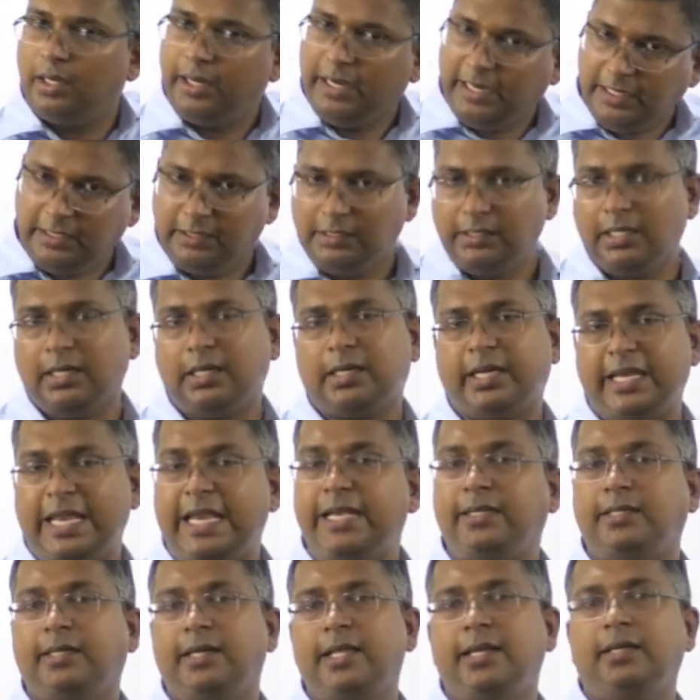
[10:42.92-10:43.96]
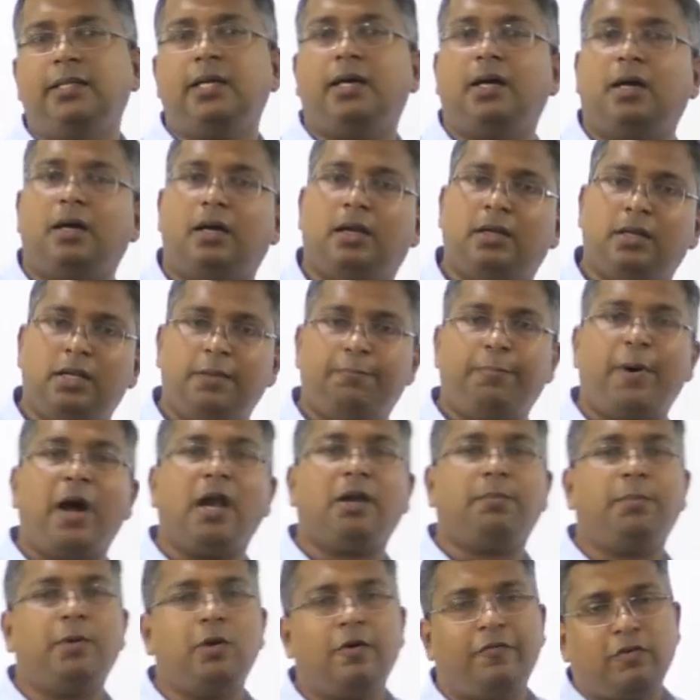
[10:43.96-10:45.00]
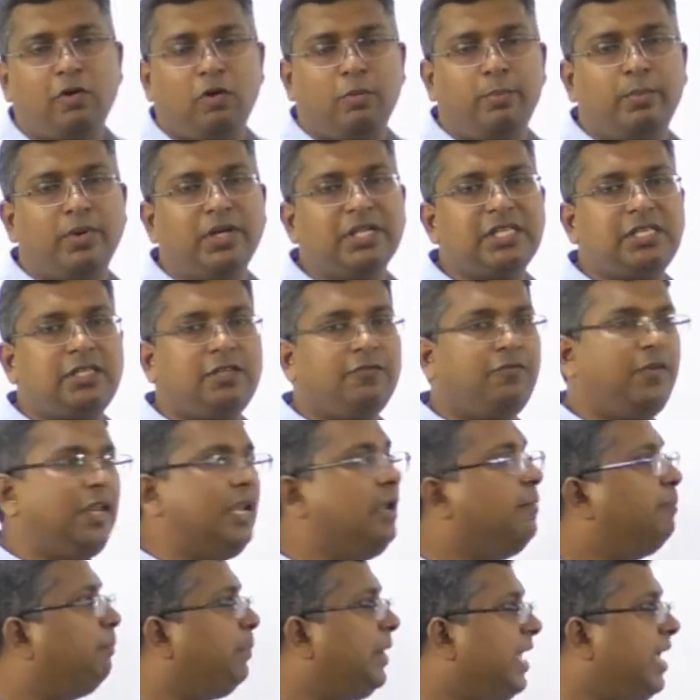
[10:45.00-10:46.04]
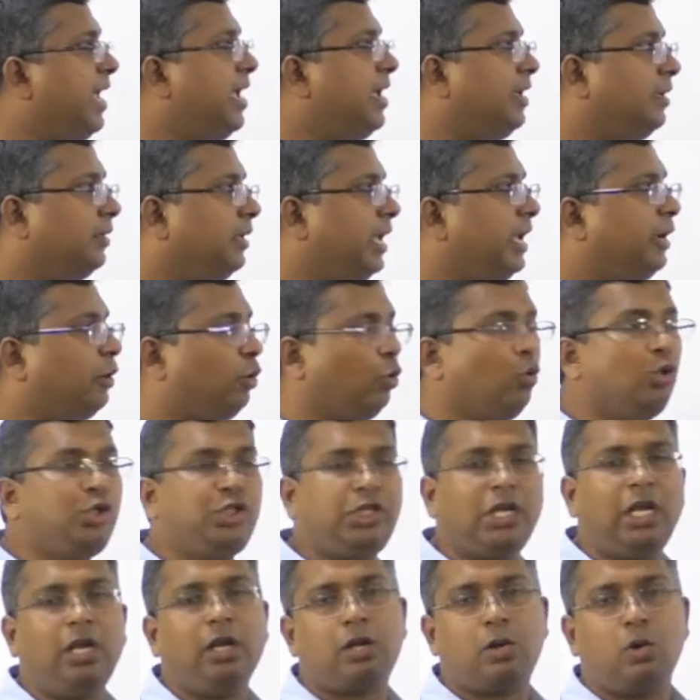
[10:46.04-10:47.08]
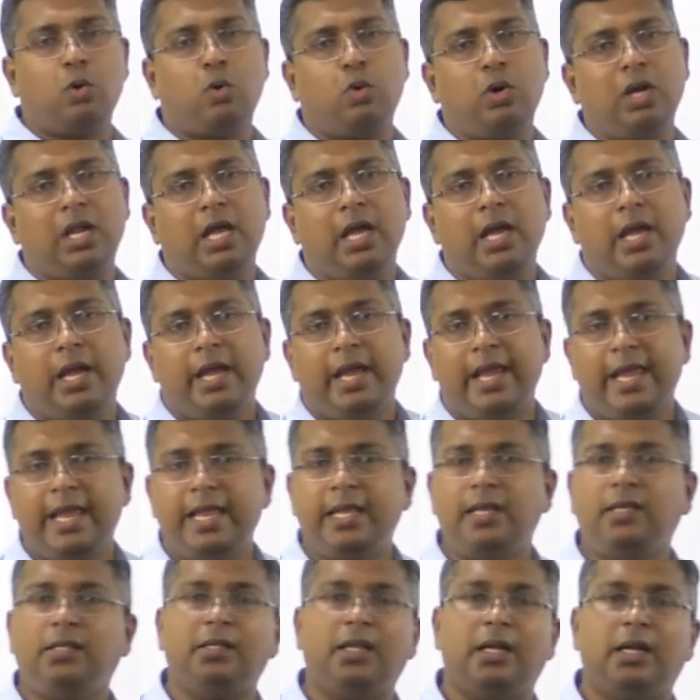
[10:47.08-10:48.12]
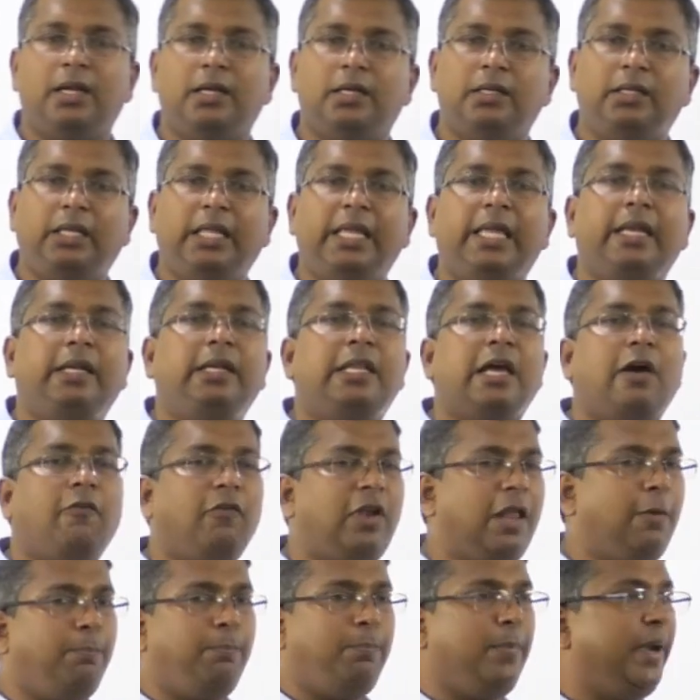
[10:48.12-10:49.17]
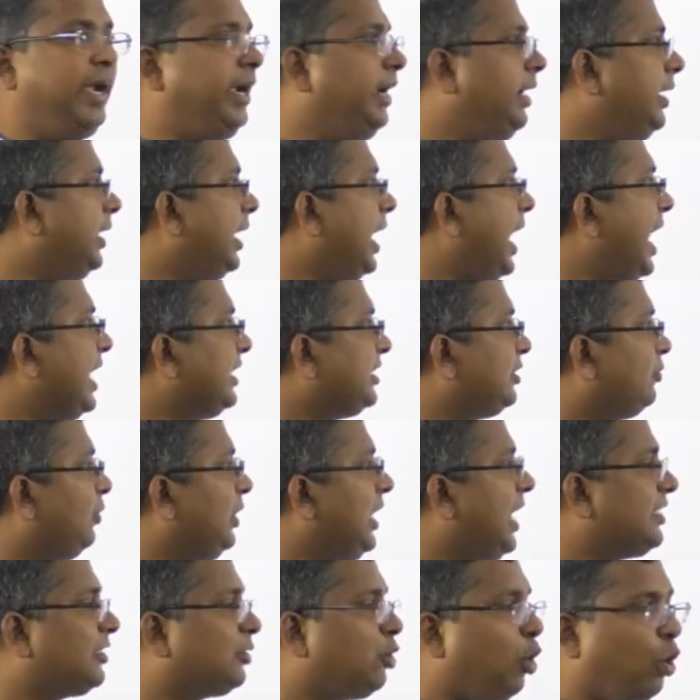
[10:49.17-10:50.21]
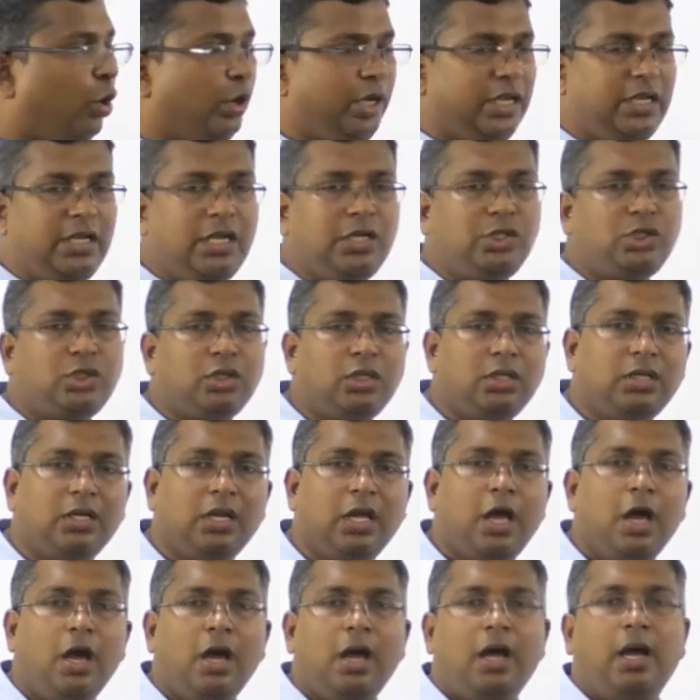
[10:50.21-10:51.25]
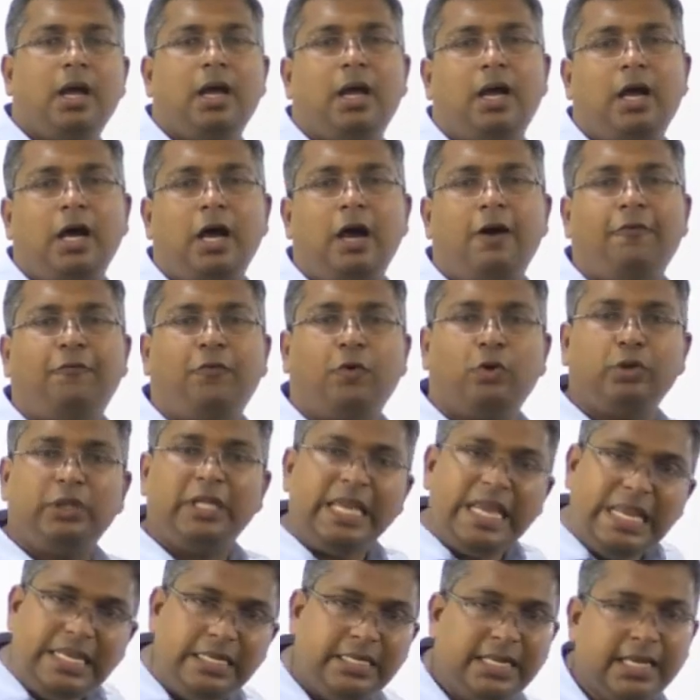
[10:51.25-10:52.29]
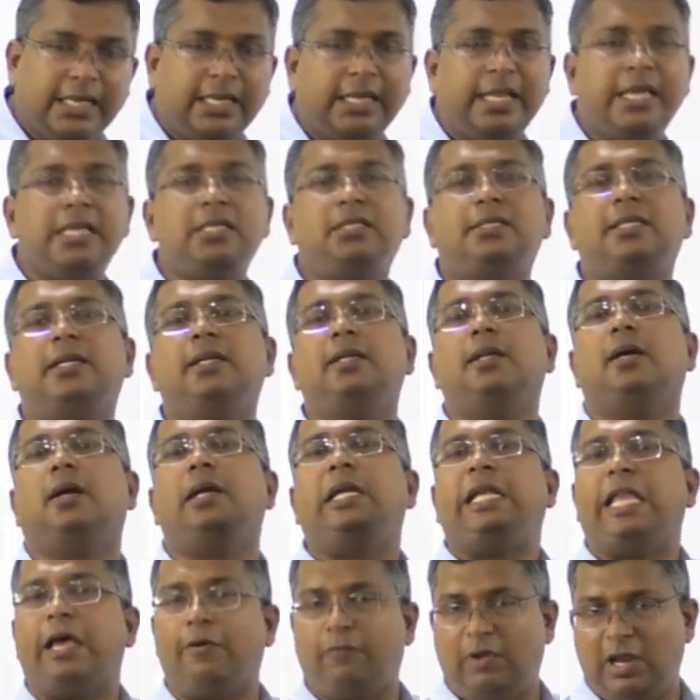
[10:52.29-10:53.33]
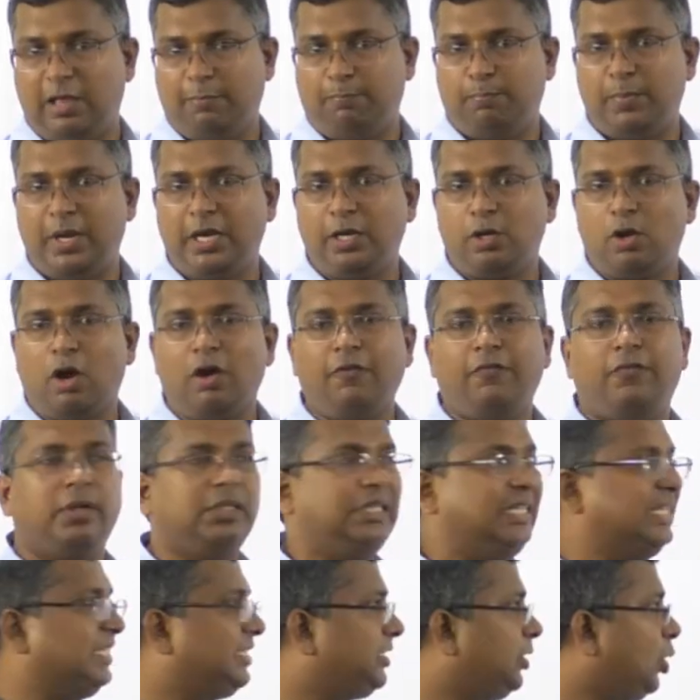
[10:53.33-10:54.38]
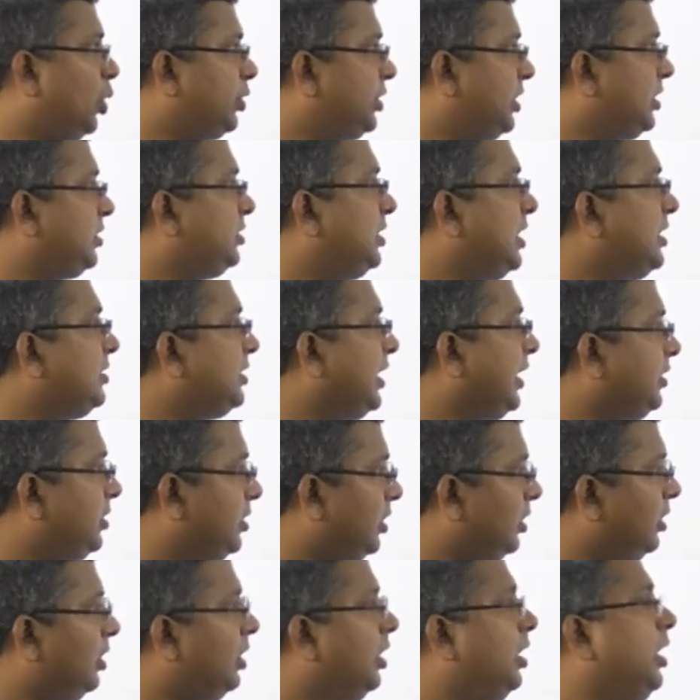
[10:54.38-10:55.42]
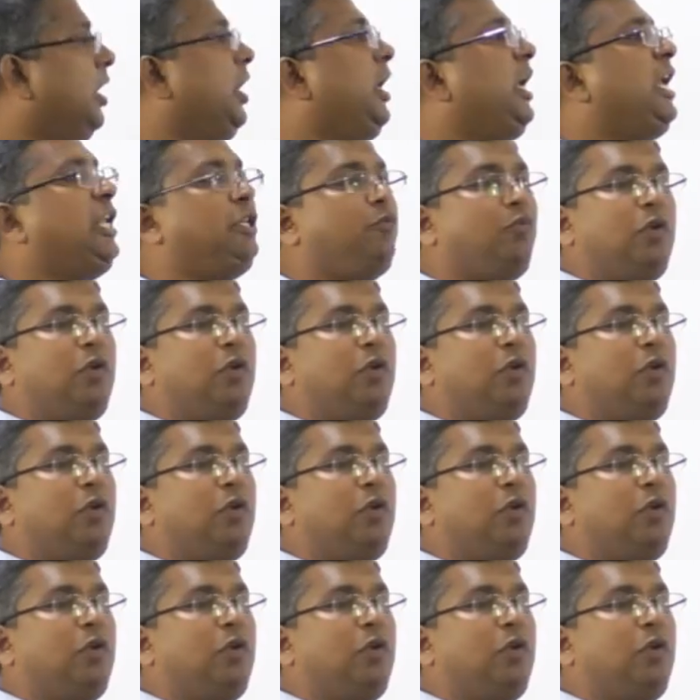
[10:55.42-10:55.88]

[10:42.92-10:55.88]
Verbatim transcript: in the created in the Department of Commerce will play a crucial role in the development as well as coordination uh, for the integrated development of this logistics sector. It